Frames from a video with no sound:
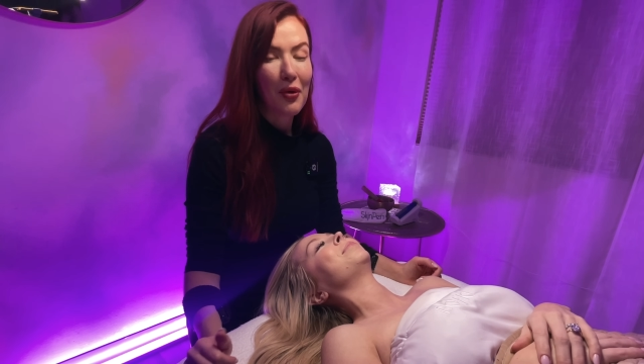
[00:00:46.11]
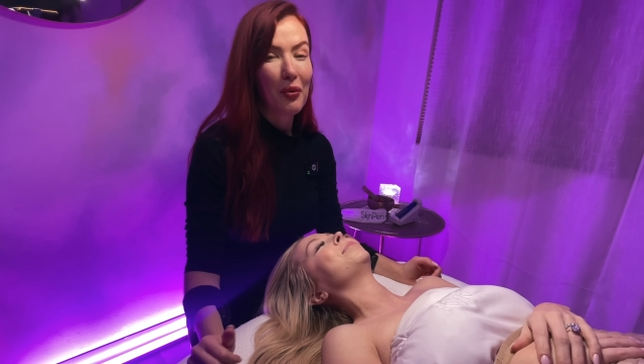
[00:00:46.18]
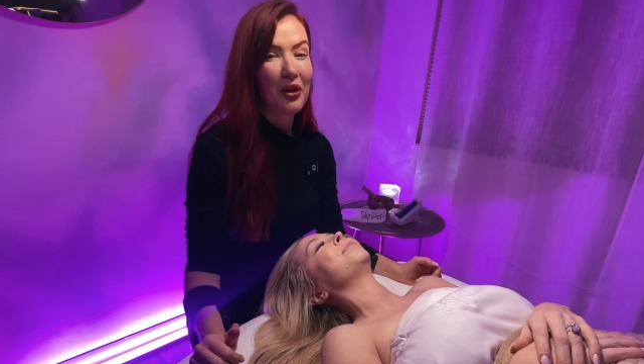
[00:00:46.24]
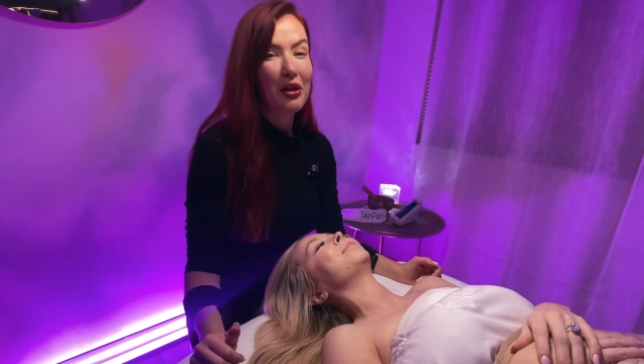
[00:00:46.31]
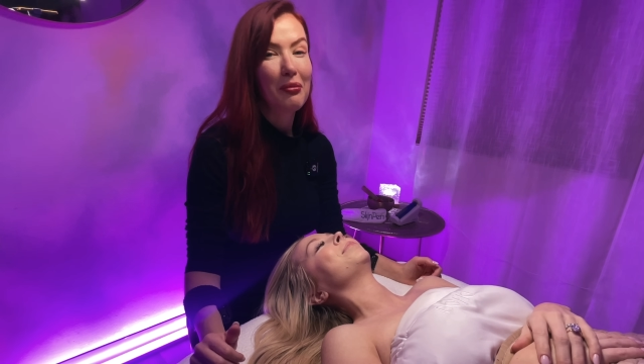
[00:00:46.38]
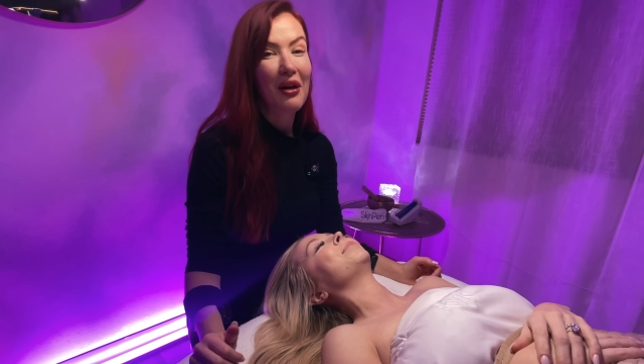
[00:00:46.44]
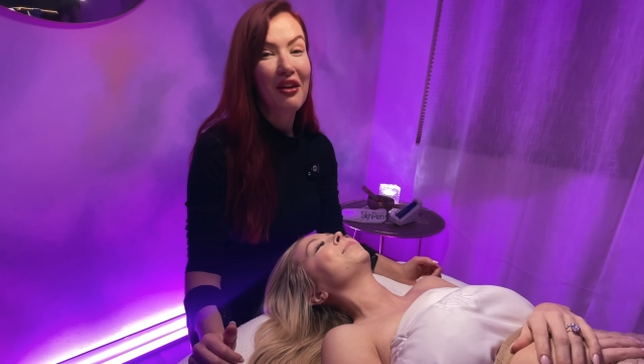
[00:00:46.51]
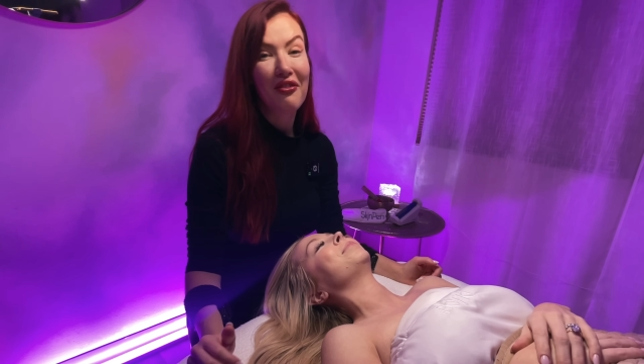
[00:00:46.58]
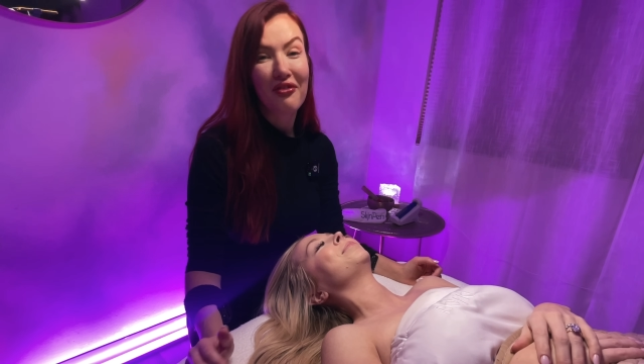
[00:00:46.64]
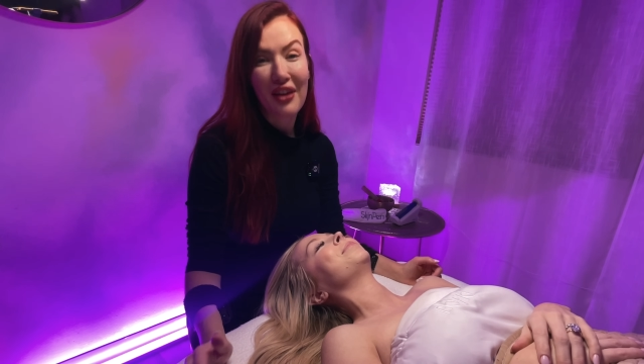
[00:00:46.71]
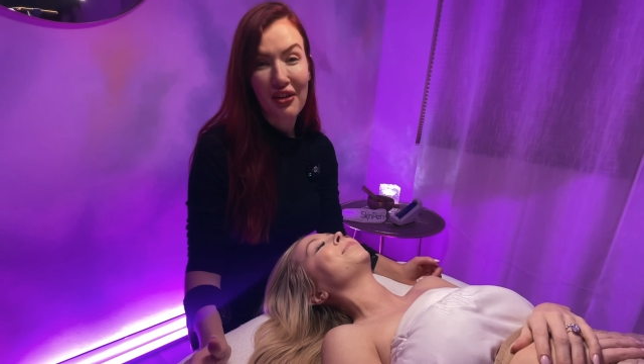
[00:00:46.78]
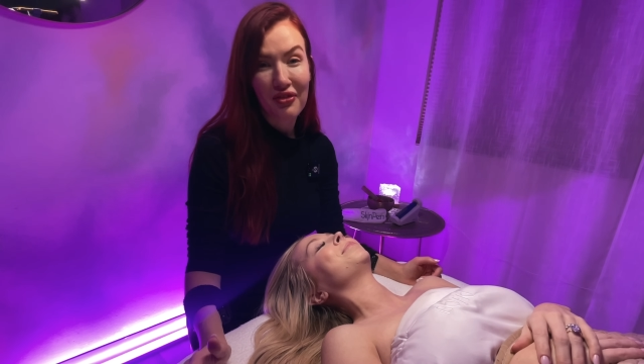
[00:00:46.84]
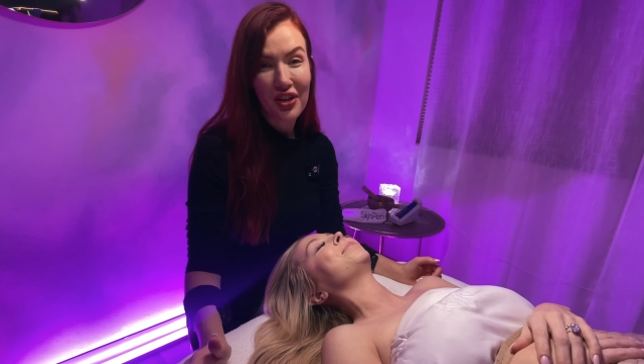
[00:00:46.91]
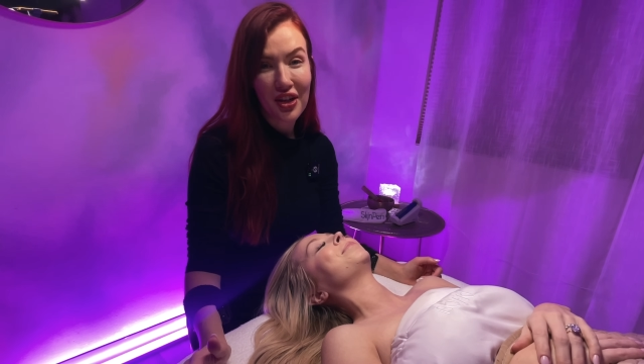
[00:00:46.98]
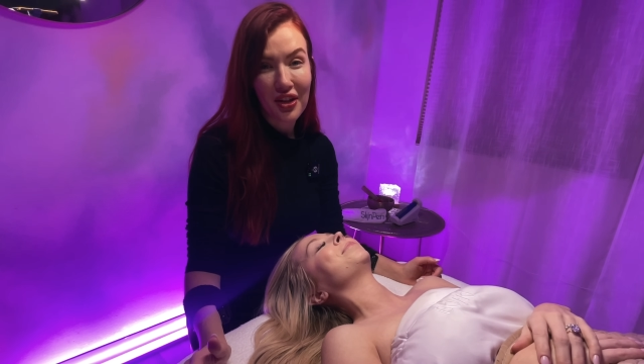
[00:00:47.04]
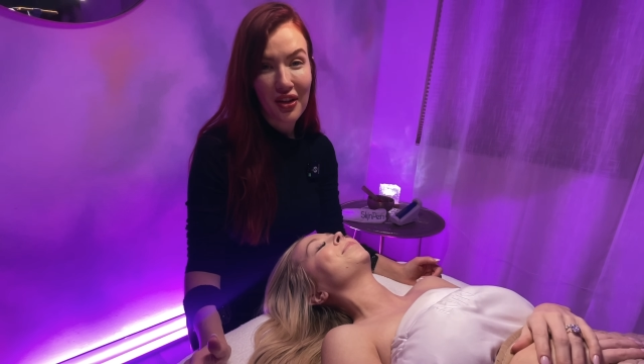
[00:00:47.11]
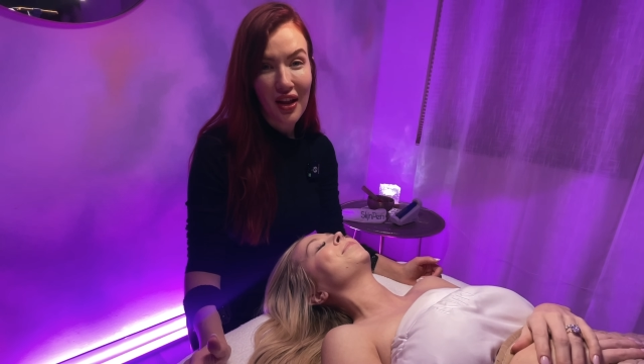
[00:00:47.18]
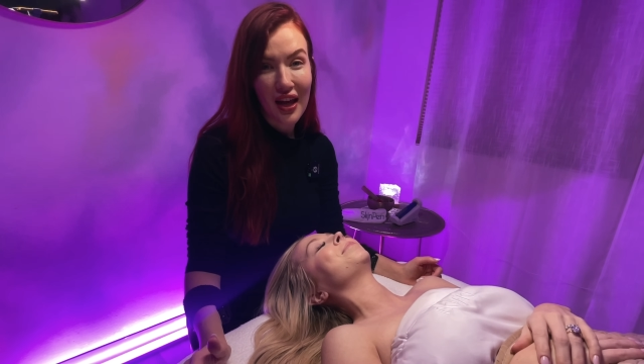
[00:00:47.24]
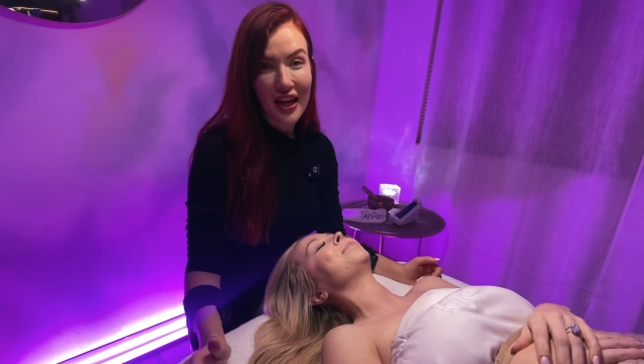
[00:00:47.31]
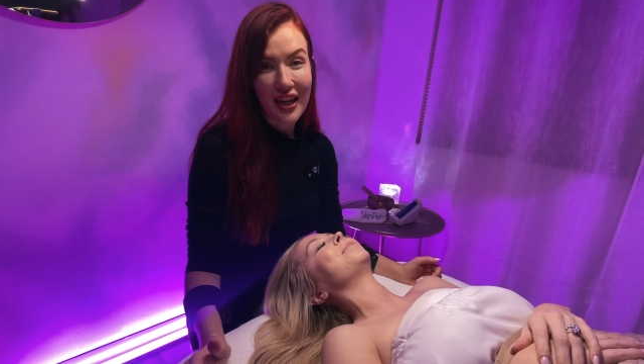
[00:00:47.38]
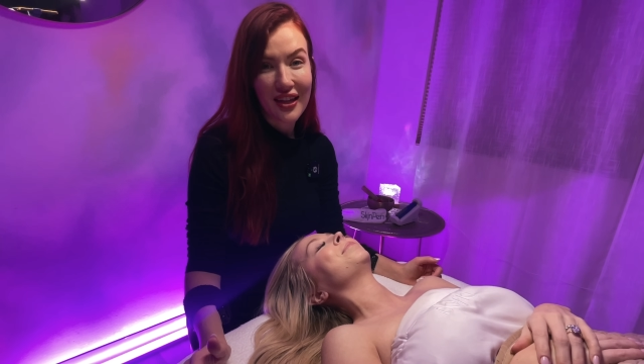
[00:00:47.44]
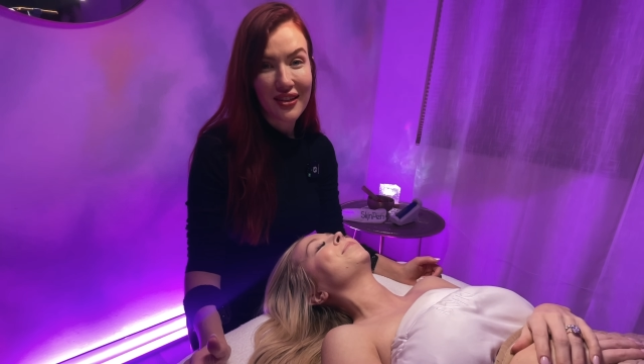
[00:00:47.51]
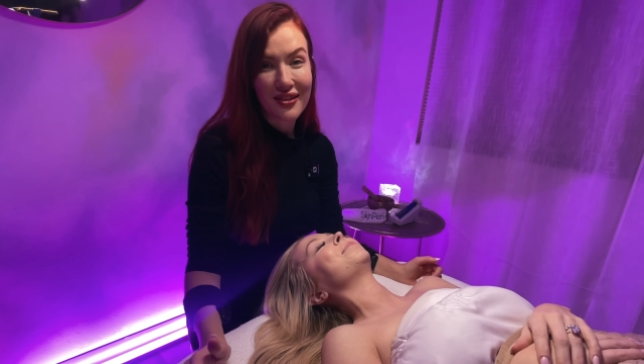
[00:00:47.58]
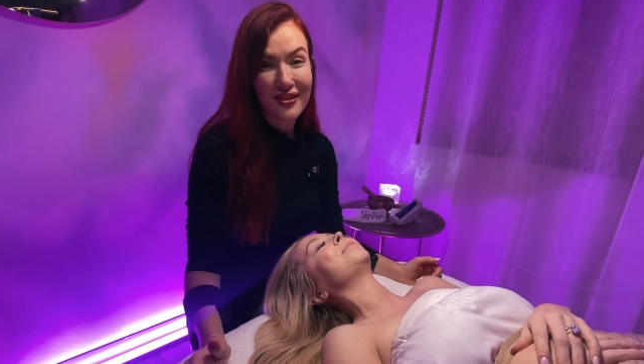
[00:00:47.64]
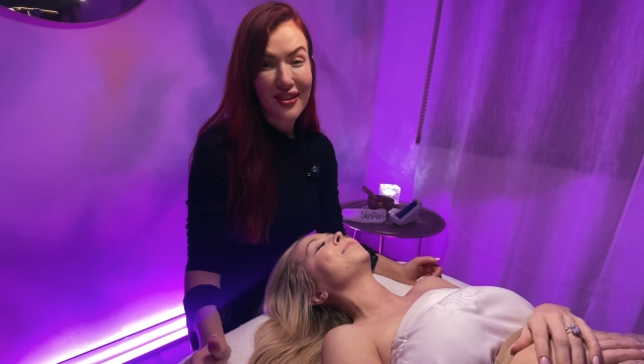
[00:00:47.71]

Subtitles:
one of my favorite clients,